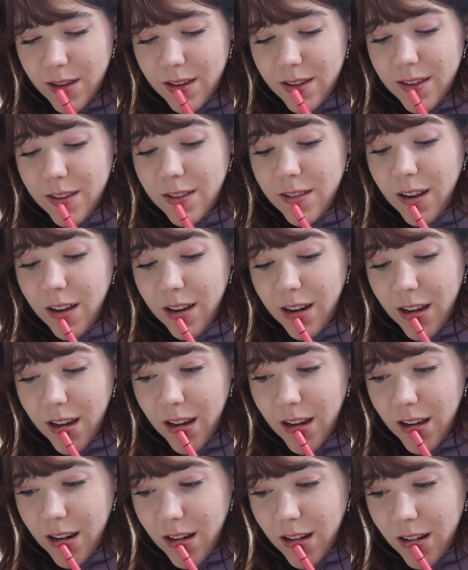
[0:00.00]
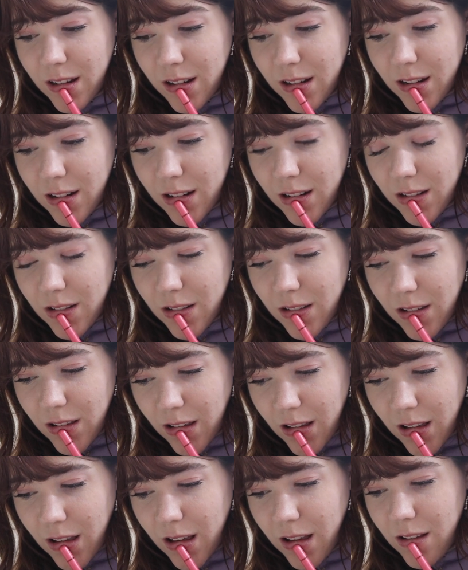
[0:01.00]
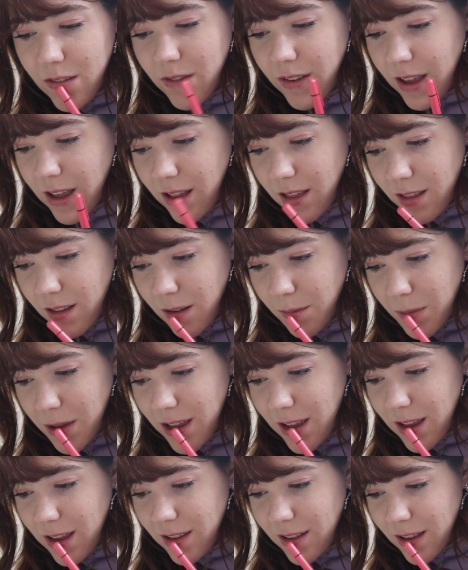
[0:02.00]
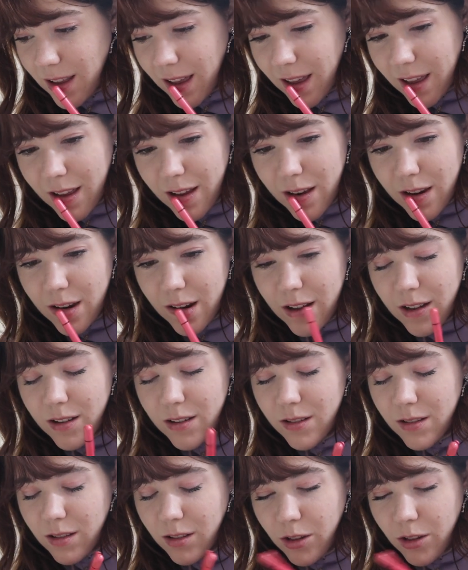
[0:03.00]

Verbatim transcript: studied Vietnamese and